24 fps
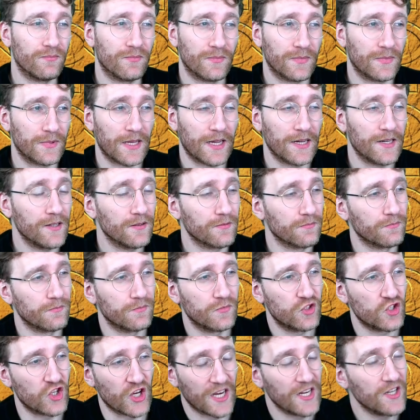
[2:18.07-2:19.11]
kind of
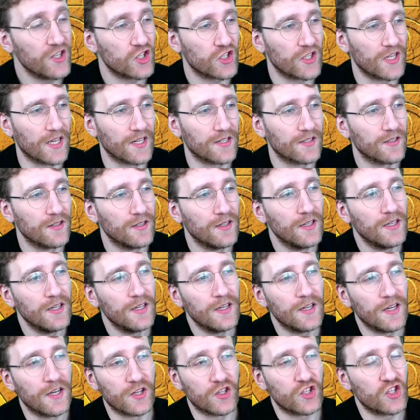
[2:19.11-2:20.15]
changed that.
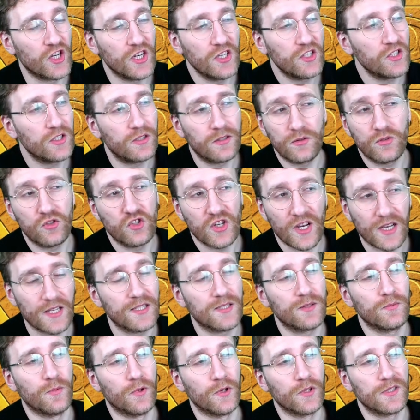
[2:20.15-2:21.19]
I changed it to
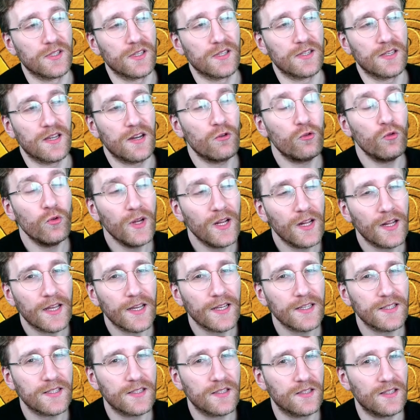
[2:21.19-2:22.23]
just monsters. I
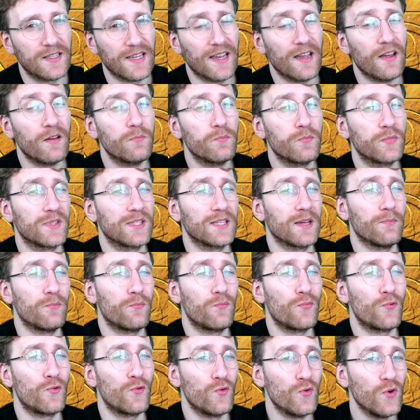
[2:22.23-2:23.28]
realized there are some
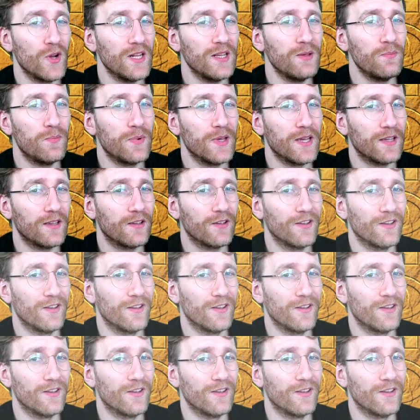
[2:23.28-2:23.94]
pretty big